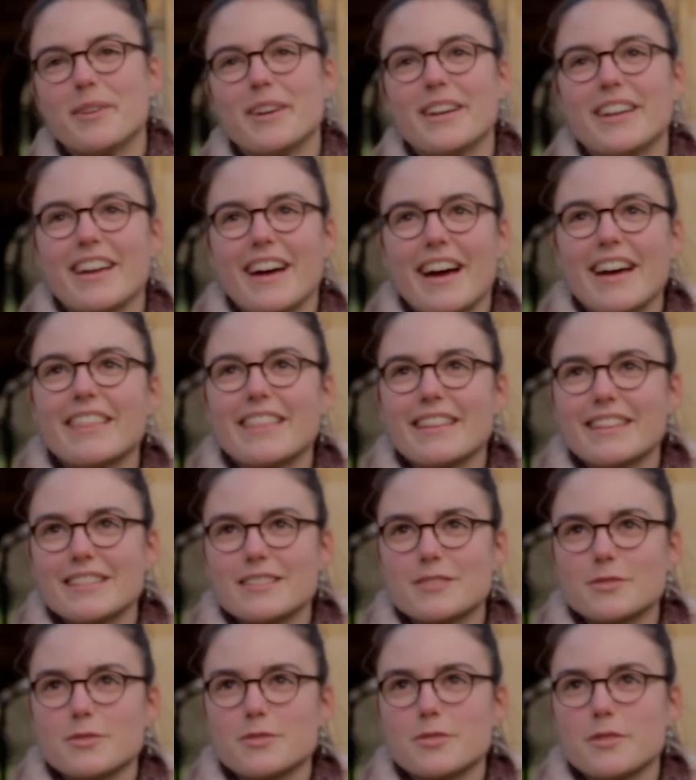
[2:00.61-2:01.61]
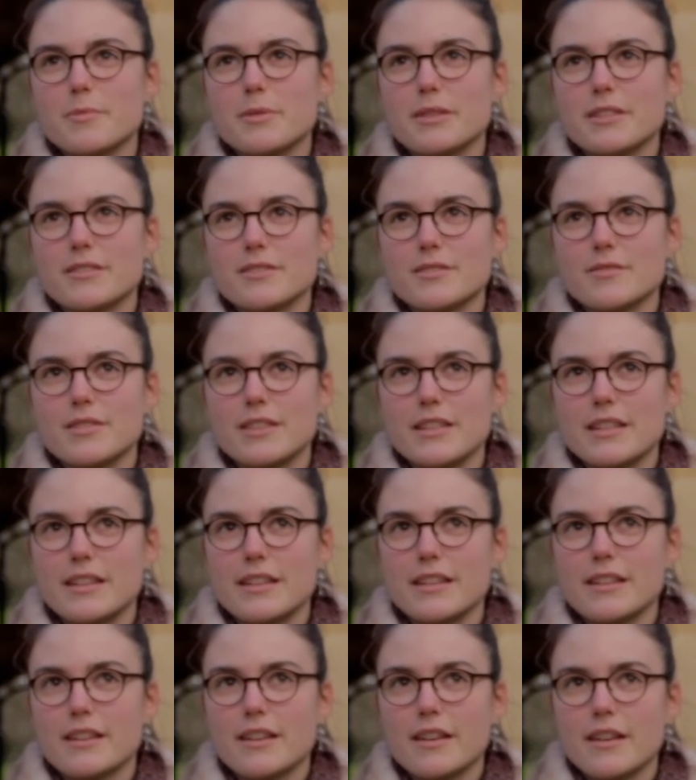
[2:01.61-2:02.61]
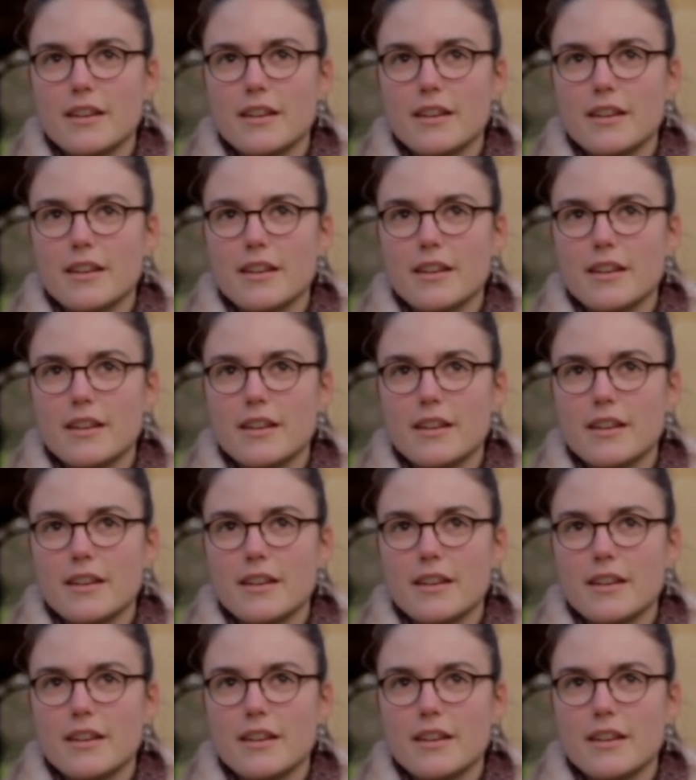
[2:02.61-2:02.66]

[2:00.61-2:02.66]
but I think it's also because of the